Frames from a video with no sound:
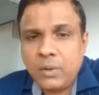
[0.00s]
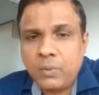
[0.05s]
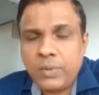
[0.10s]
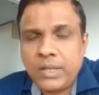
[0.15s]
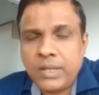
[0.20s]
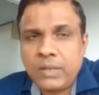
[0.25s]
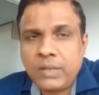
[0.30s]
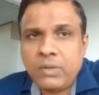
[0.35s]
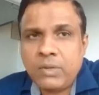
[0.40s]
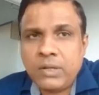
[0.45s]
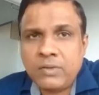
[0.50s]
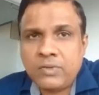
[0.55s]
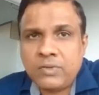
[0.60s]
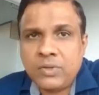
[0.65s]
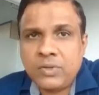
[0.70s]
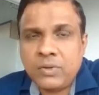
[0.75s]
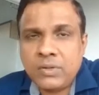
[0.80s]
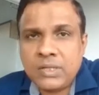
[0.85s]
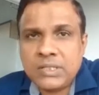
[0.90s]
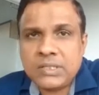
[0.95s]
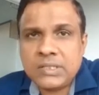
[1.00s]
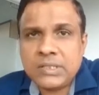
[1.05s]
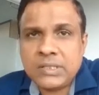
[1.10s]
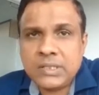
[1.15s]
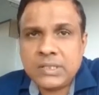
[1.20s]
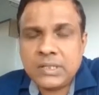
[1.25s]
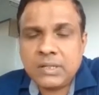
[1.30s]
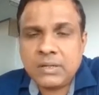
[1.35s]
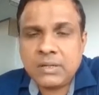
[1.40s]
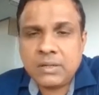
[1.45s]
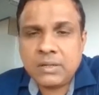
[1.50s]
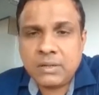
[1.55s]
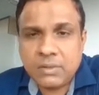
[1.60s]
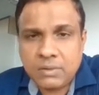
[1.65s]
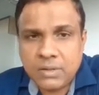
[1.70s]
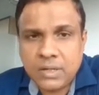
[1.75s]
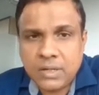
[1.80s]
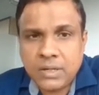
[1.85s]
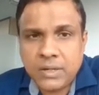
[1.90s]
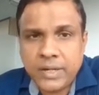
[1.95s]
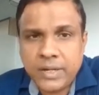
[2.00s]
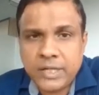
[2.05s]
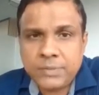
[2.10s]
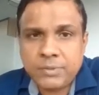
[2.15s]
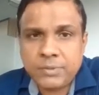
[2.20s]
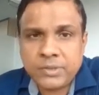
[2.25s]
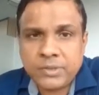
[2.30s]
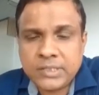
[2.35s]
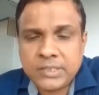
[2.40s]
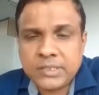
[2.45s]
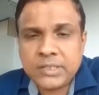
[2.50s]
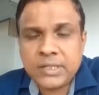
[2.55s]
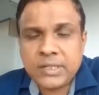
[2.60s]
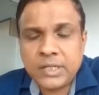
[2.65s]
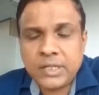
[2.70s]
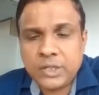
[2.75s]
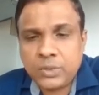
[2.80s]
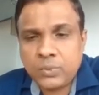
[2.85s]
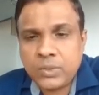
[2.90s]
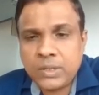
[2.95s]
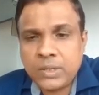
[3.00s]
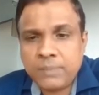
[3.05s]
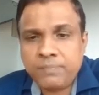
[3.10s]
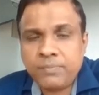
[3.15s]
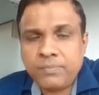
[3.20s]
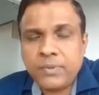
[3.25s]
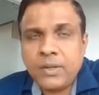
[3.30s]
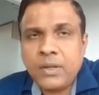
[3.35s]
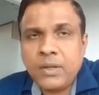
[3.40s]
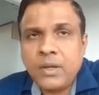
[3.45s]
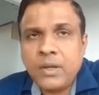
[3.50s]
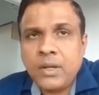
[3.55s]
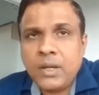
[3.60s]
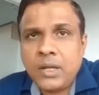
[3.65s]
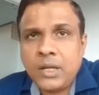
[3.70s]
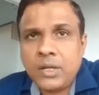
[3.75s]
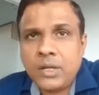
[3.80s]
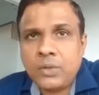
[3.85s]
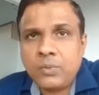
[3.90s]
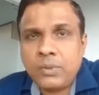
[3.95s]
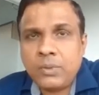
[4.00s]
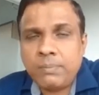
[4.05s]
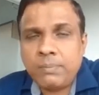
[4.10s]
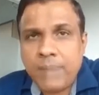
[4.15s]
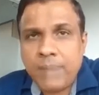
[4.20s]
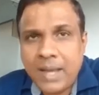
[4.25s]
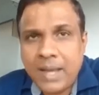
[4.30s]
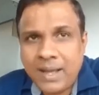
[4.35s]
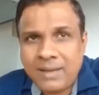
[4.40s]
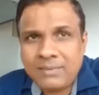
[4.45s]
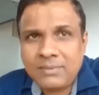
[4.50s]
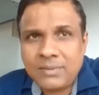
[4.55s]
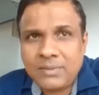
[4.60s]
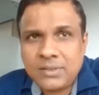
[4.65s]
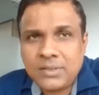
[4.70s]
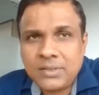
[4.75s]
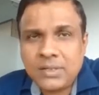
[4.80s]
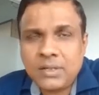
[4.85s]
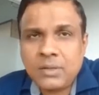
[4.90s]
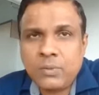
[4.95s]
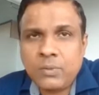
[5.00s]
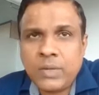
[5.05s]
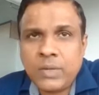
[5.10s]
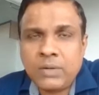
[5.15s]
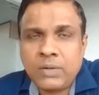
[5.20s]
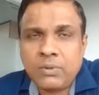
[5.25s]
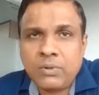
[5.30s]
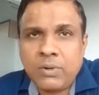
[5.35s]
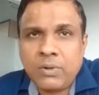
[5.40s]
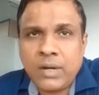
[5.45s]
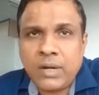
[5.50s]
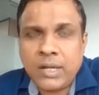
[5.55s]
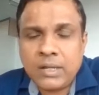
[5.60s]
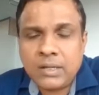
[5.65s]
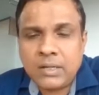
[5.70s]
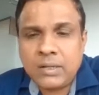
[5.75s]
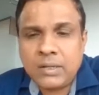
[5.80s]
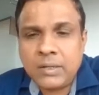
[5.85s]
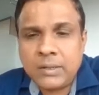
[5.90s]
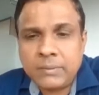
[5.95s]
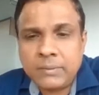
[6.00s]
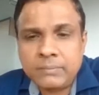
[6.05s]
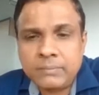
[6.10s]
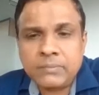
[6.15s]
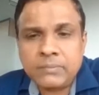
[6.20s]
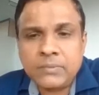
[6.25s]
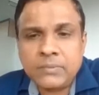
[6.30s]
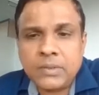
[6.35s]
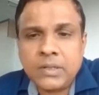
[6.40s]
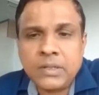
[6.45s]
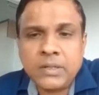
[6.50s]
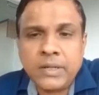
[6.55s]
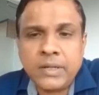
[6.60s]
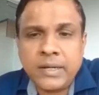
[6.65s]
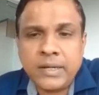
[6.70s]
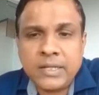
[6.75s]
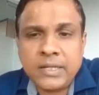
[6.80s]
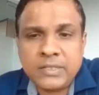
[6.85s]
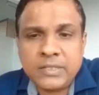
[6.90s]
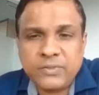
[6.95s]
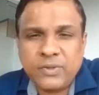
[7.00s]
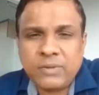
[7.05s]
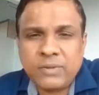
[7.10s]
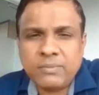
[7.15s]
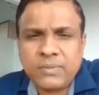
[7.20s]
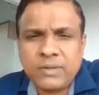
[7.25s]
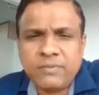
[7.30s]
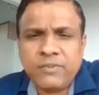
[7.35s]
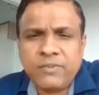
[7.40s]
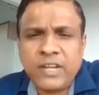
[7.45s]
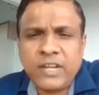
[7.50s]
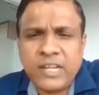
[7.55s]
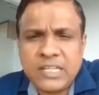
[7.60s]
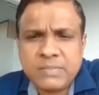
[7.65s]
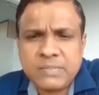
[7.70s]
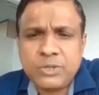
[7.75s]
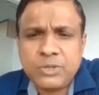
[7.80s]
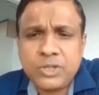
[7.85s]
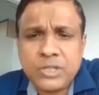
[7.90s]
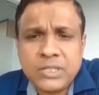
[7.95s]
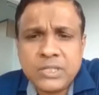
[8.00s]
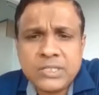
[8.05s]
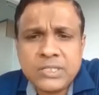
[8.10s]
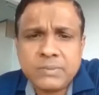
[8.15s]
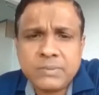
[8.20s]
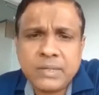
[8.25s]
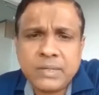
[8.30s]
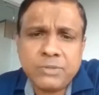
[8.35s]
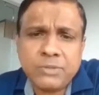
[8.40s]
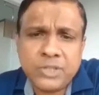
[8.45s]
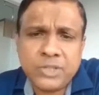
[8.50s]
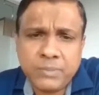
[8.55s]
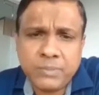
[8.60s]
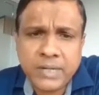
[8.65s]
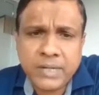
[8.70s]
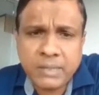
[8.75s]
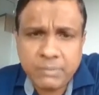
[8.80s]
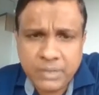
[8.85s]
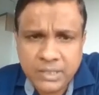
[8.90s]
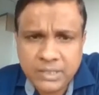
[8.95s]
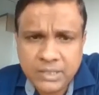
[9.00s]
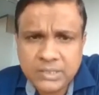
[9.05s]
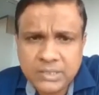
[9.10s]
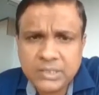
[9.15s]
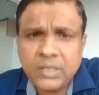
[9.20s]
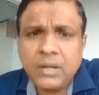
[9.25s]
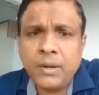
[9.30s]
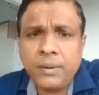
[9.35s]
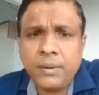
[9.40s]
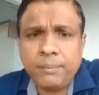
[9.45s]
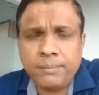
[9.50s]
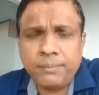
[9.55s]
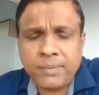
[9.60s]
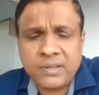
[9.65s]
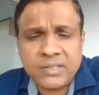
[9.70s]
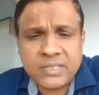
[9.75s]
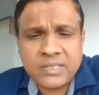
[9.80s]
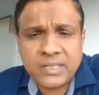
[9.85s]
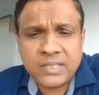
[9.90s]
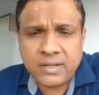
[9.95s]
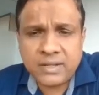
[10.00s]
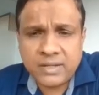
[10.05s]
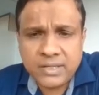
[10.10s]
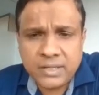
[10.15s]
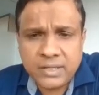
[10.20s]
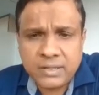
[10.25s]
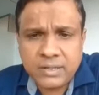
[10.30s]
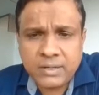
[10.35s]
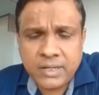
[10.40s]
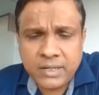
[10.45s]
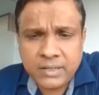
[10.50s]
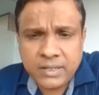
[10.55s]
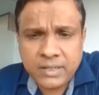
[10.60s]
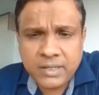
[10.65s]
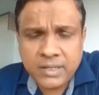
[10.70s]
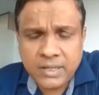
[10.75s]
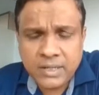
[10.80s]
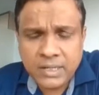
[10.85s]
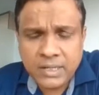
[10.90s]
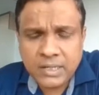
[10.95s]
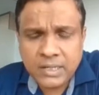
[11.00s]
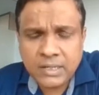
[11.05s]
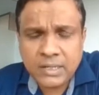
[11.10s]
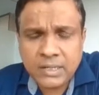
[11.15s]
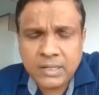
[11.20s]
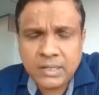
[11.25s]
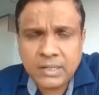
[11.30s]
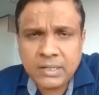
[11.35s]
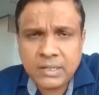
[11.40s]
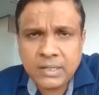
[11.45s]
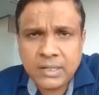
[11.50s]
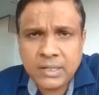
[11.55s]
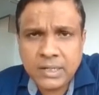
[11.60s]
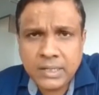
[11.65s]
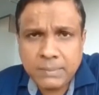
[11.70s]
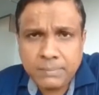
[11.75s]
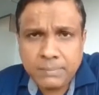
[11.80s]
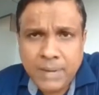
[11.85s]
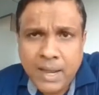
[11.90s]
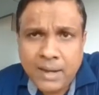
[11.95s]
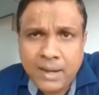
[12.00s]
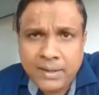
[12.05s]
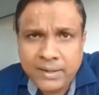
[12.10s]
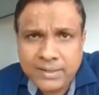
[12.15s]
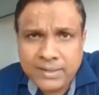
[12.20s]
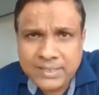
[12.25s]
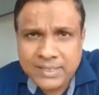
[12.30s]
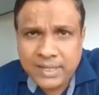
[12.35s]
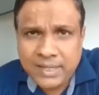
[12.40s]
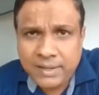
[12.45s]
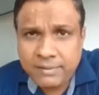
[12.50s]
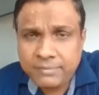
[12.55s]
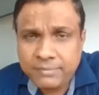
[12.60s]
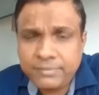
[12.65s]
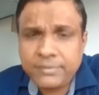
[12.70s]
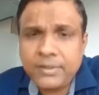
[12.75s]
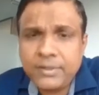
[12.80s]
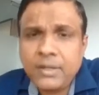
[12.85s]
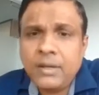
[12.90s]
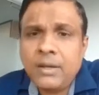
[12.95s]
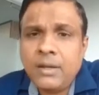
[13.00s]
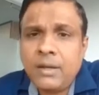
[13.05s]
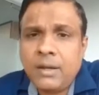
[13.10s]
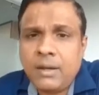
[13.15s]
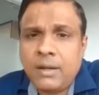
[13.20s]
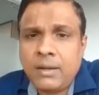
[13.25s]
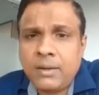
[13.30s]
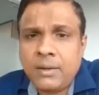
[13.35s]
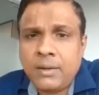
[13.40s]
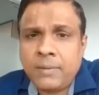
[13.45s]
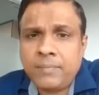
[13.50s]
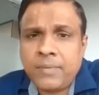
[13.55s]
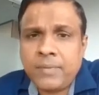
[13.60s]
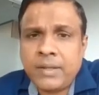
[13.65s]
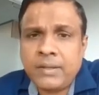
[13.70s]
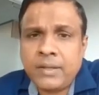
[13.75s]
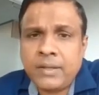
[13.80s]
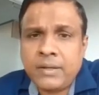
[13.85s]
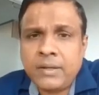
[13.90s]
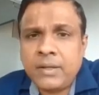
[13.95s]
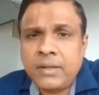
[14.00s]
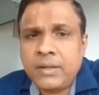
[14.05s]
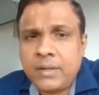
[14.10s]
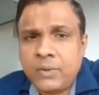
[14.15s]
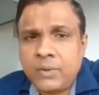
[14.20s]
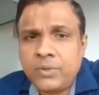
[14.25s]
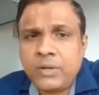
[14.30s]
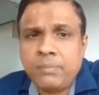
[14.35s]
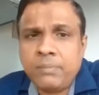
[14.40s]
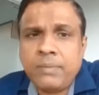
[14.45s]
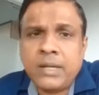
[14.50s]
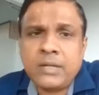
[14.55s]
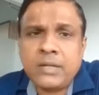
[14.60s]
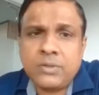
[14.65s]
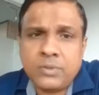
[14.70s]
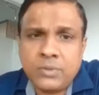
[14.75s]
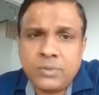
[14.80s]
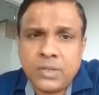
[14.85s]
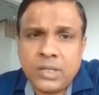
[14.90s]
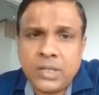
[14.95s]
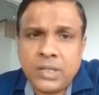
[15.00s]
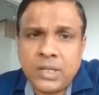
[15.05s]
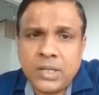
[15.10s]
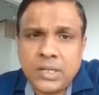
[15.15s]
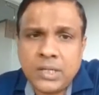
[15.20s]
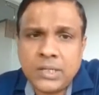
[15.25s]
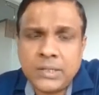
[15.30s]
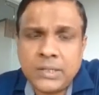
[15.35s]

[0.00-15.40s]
where they will install this edge processor into a plant where to collect data from various machines and machine parameters, process it in the plant itself, and then route it back to the